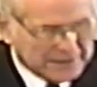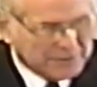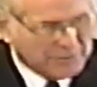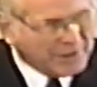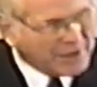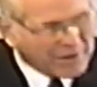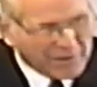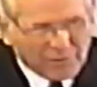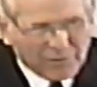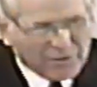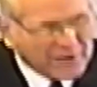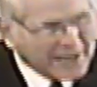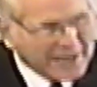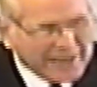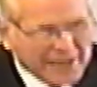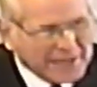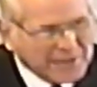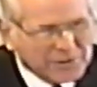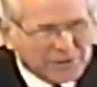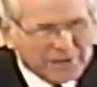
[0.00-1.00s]
we are
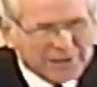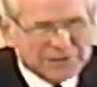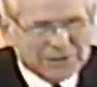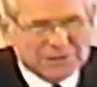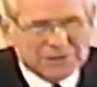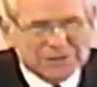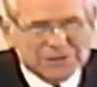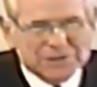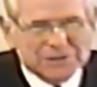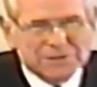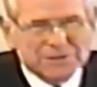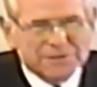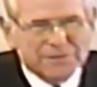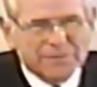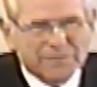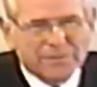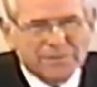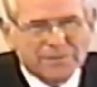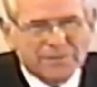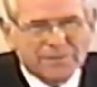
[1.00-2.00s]
finite creatures,
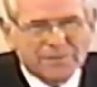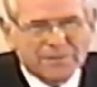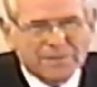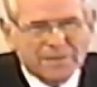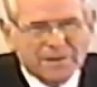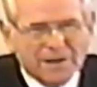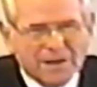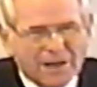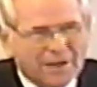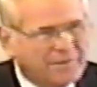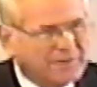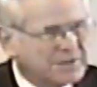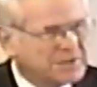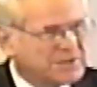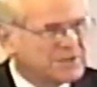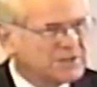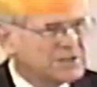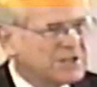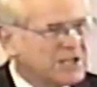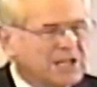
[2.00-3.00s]
and
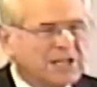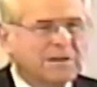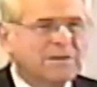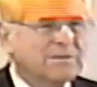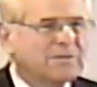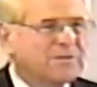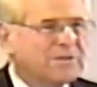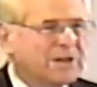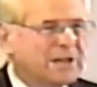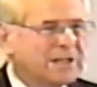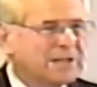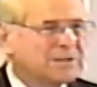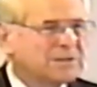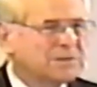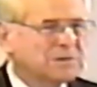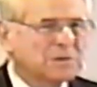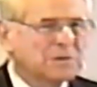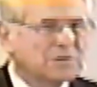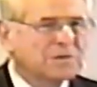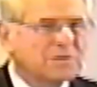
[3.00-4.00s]
this is infinite
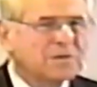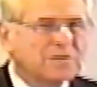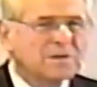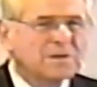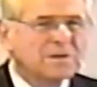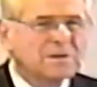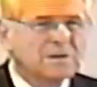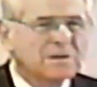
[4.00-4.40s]
truth.